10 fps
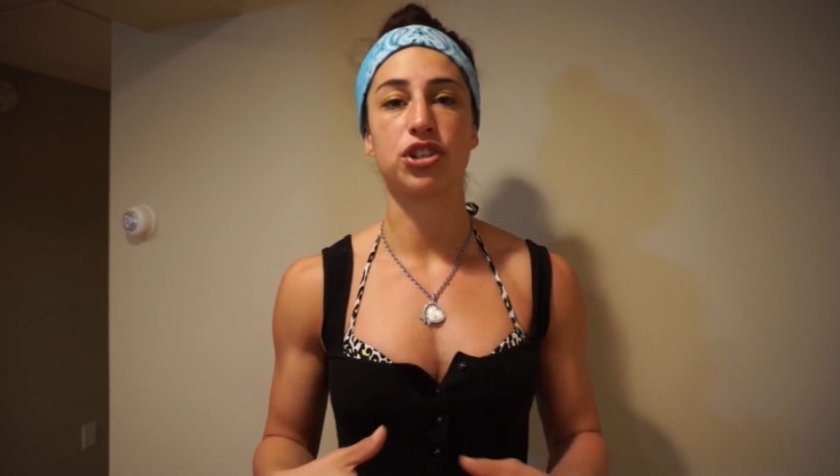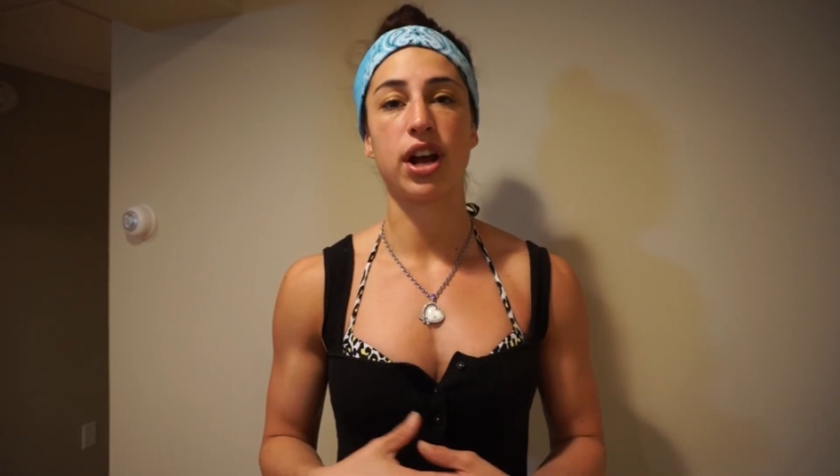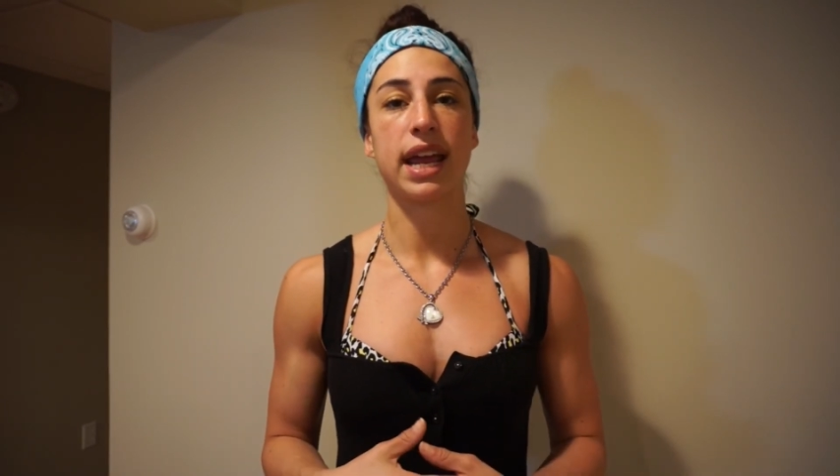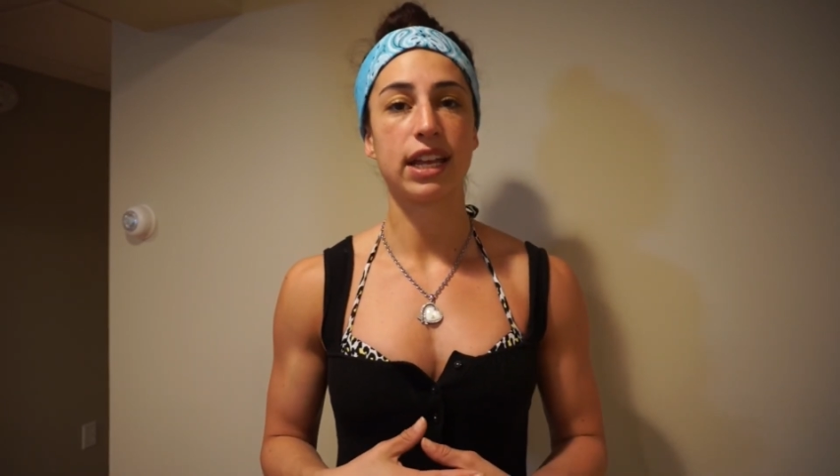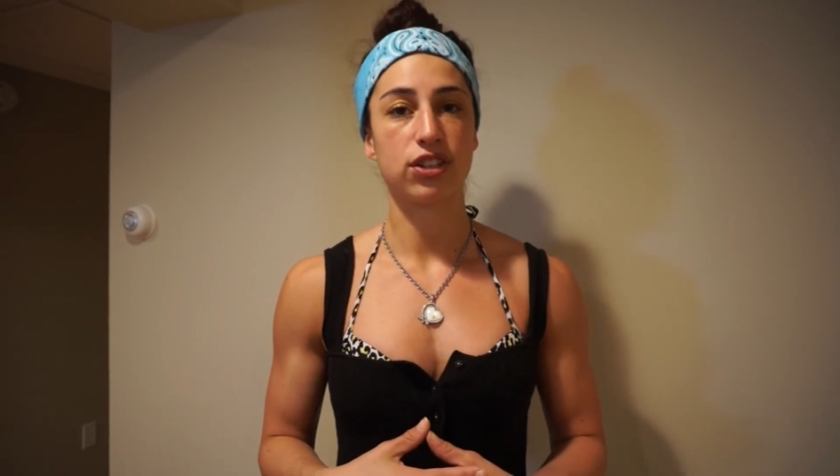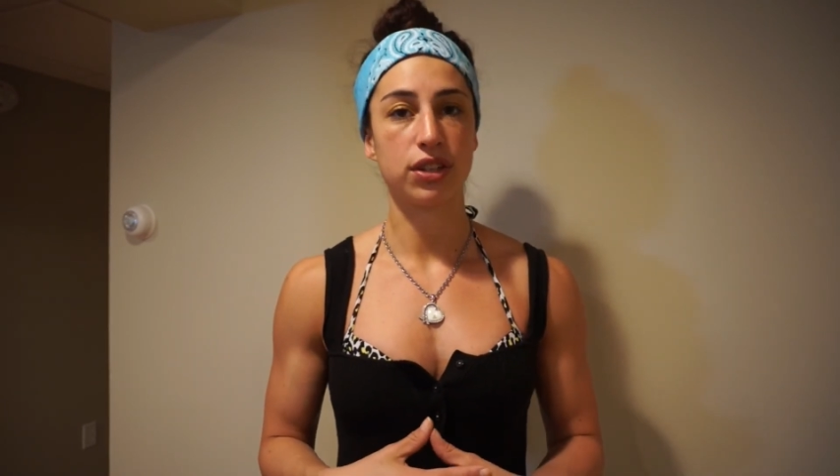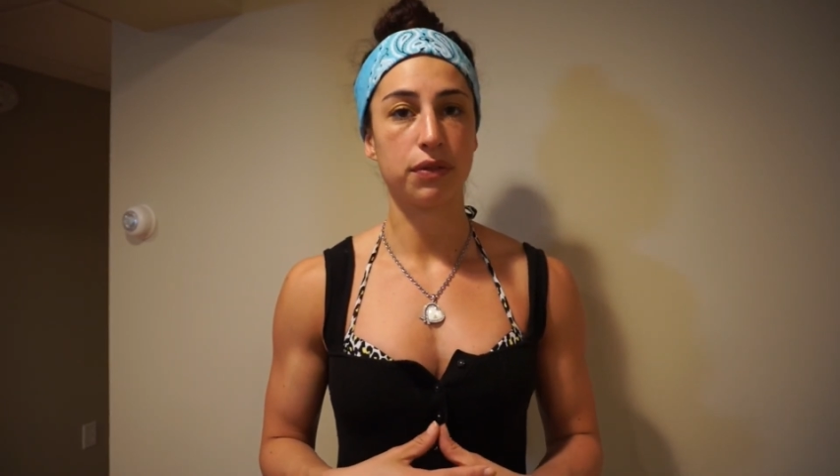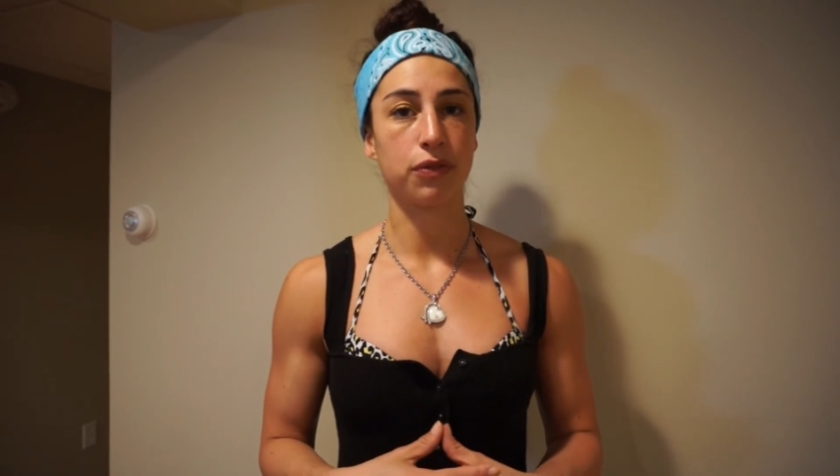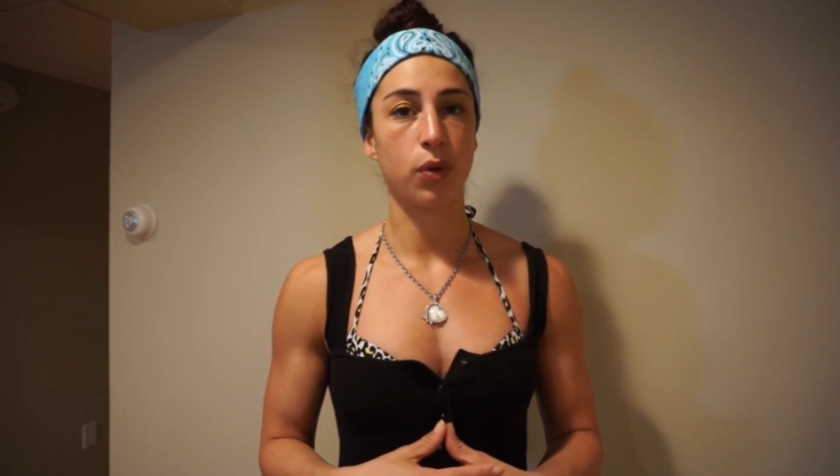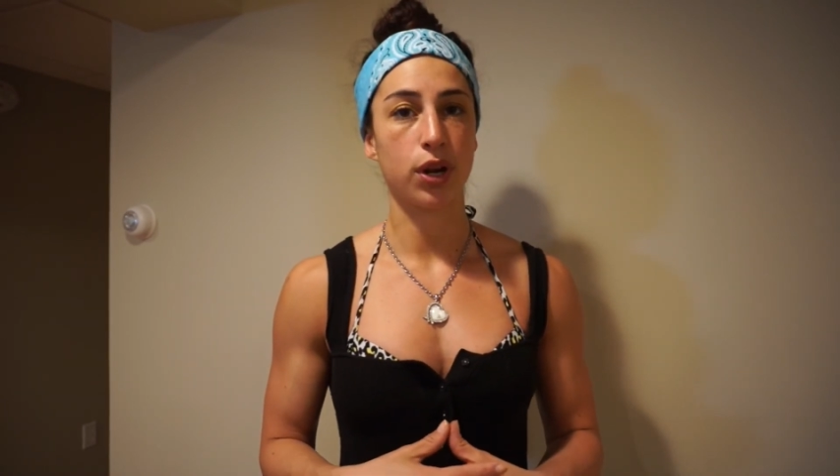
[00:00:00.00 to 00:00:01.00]
sure I answer
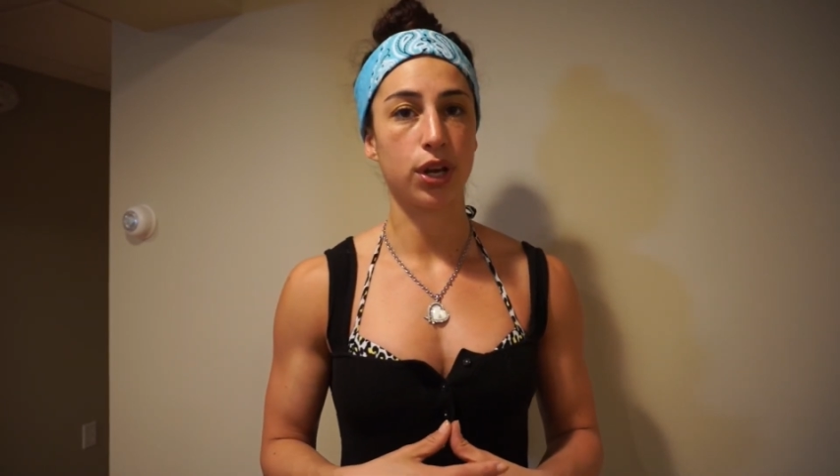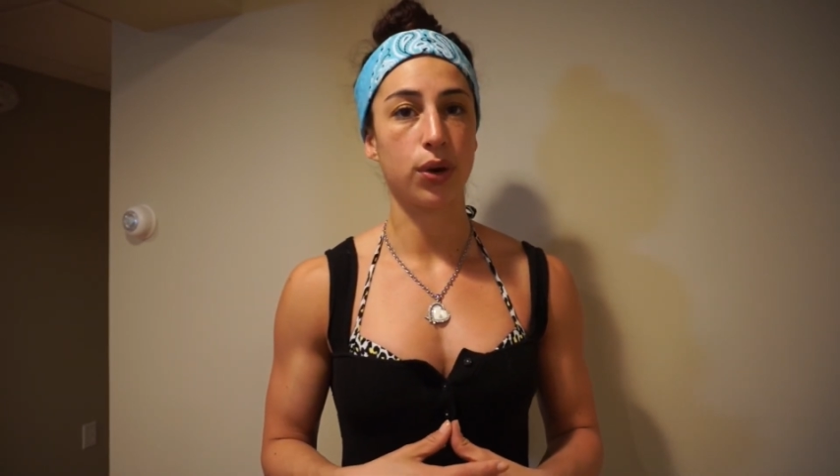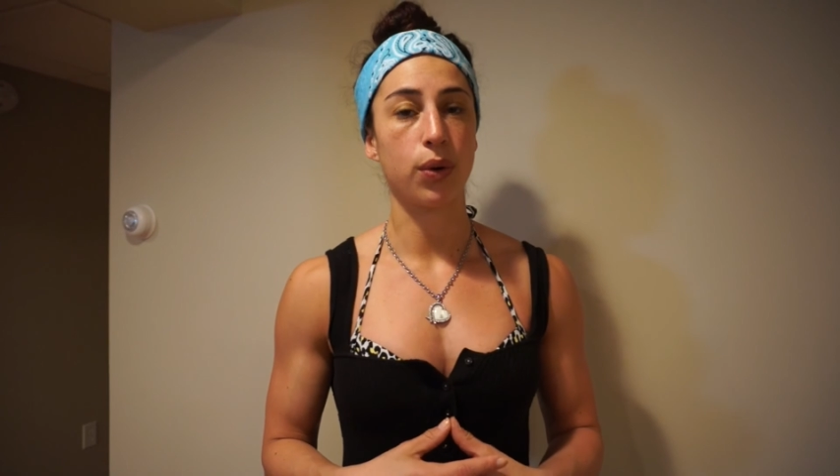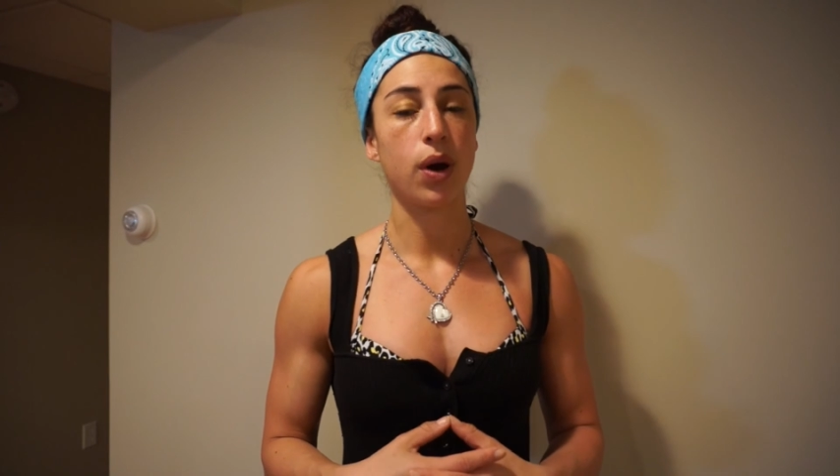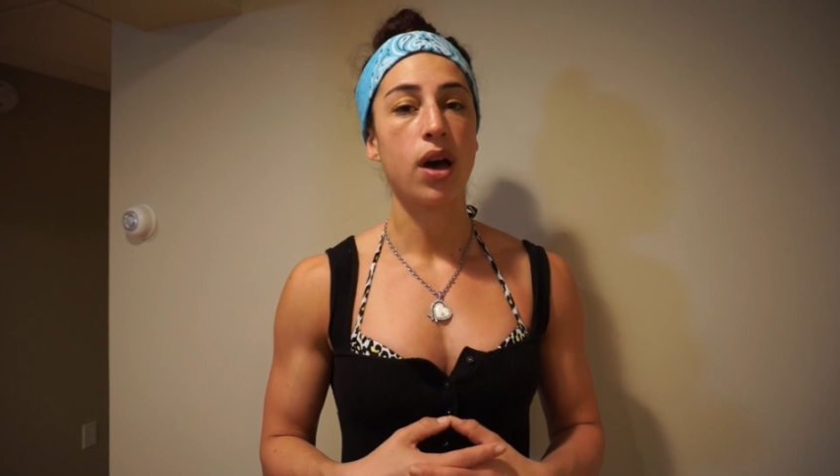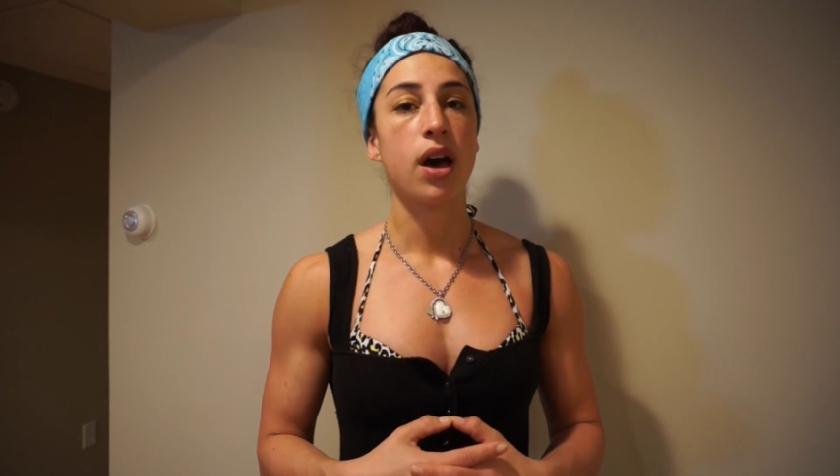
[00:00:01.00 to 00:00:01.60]
them for you.